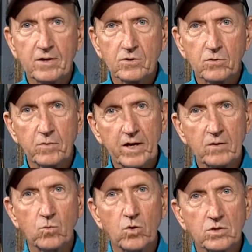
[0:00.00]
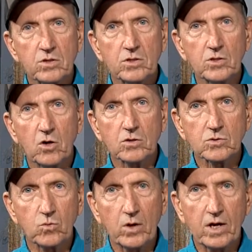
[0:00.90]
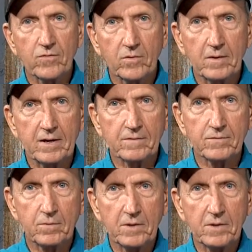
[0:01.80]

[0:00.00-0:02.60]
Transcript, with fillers: You remain 100 yards away from that from